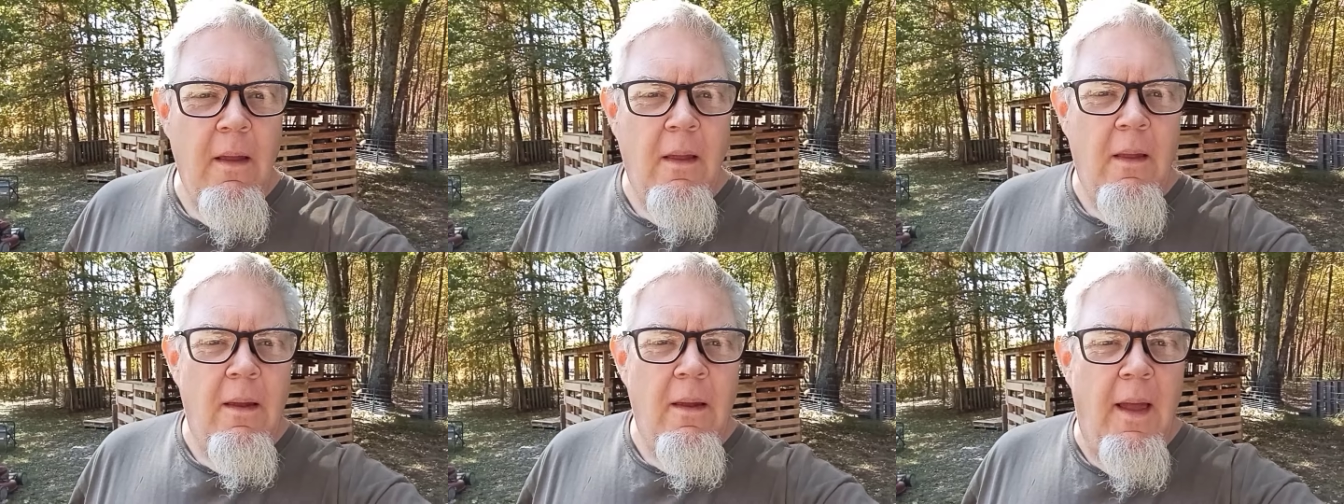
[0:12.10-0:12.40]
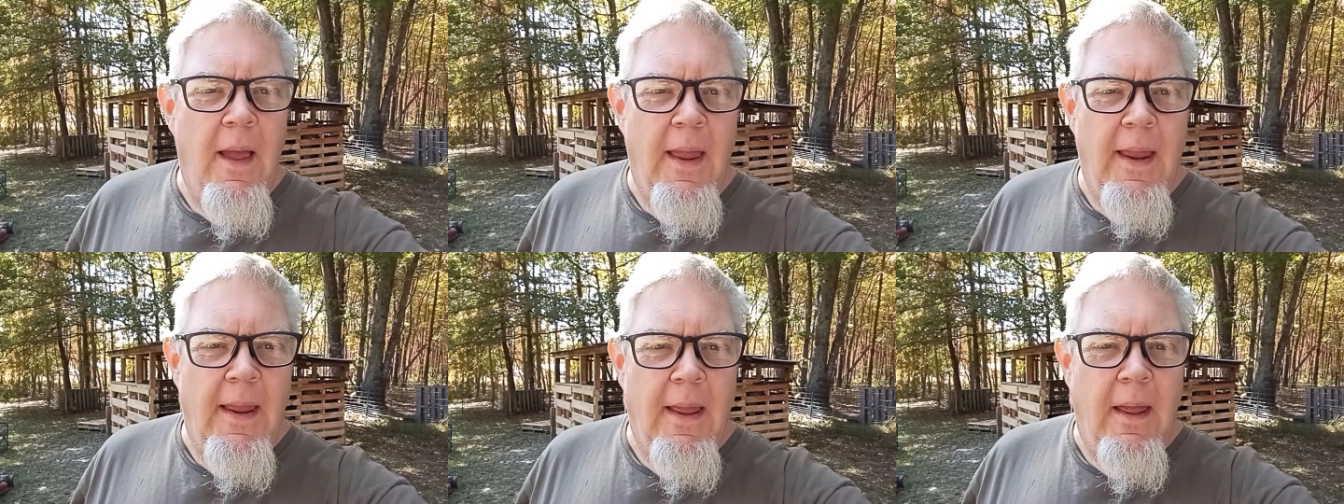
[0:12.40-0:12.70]

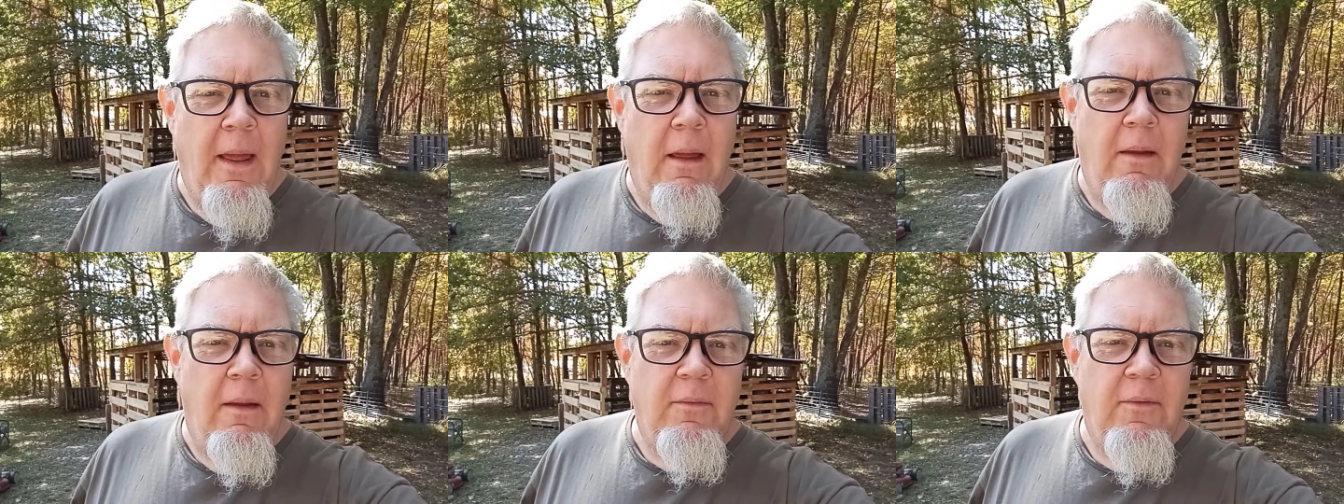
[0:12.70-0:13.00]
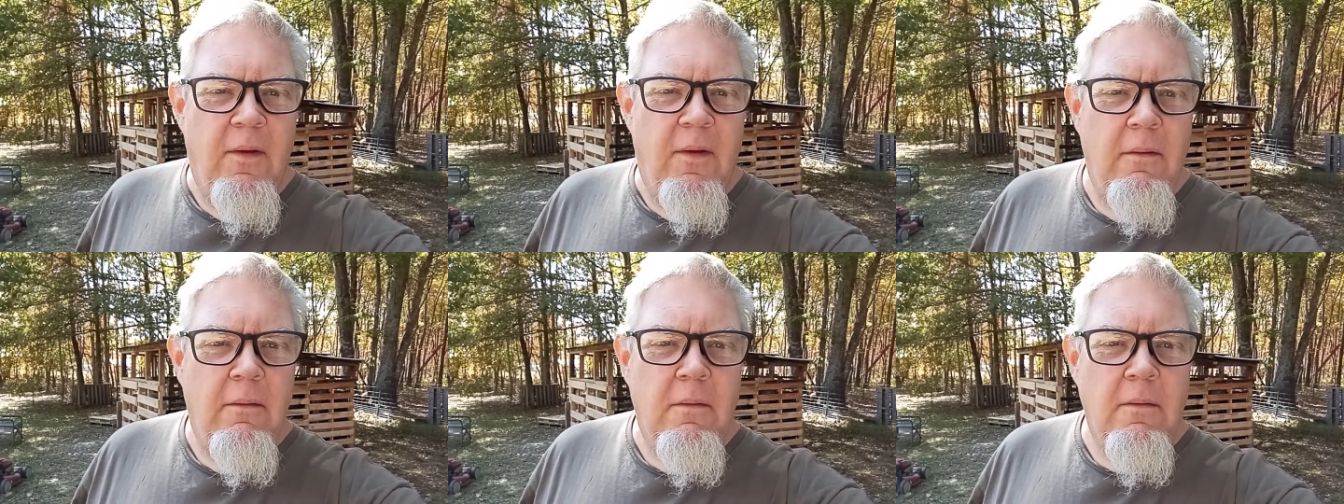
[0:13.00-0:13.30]
and
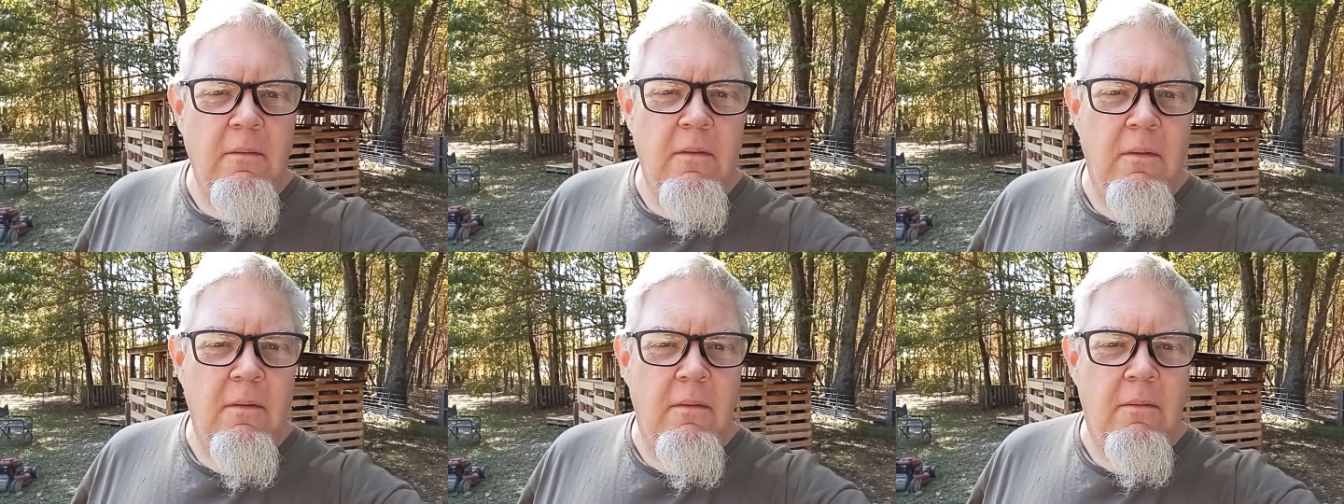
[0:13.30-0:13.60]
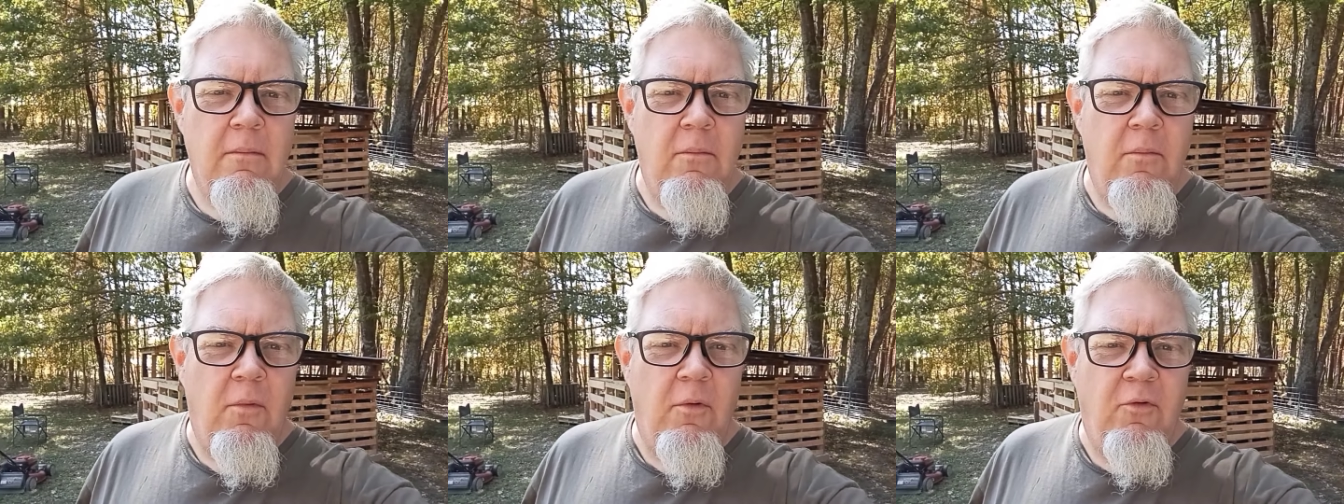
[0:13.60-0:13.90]

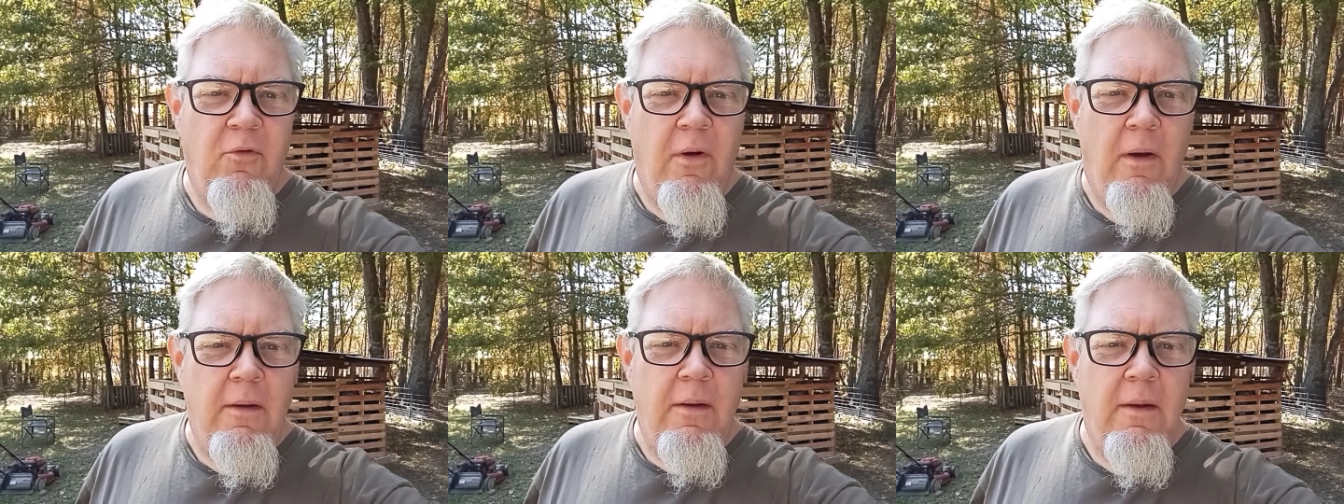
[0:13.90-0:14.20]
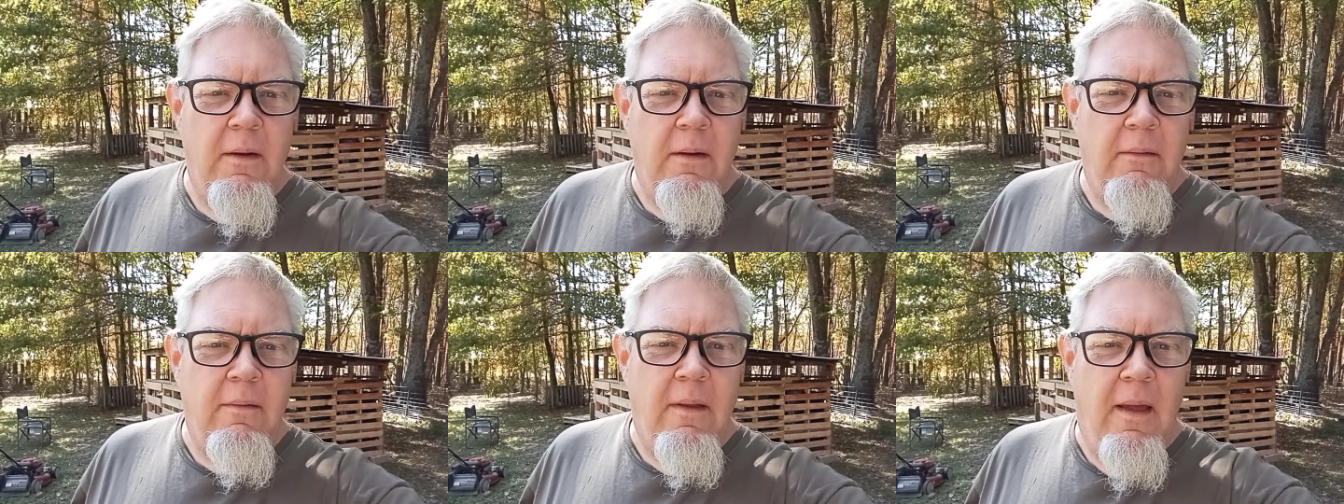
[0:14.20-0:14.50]
show
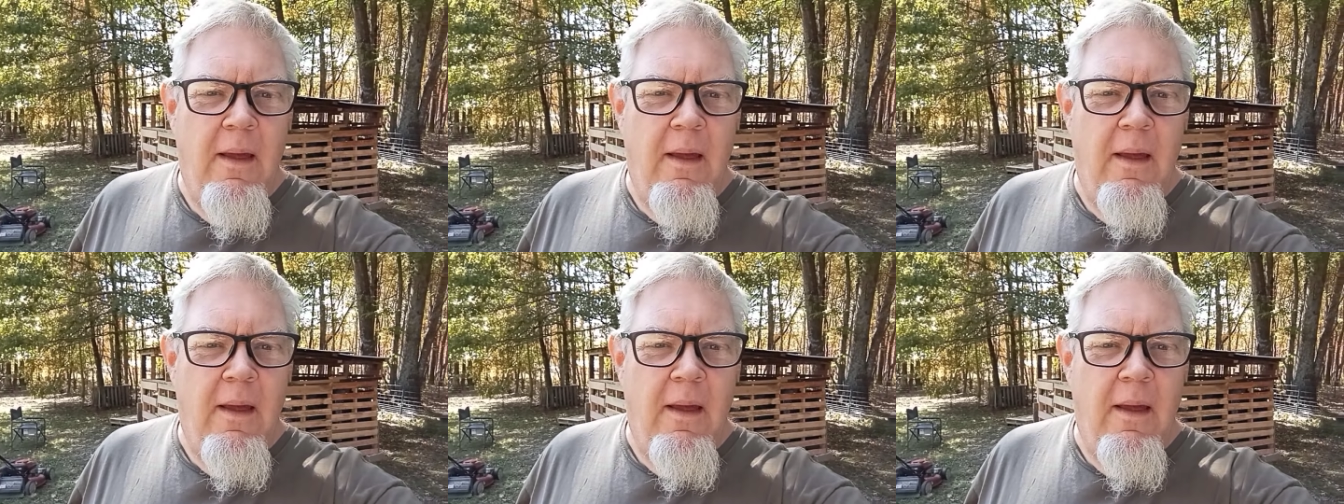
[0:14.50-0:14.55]
you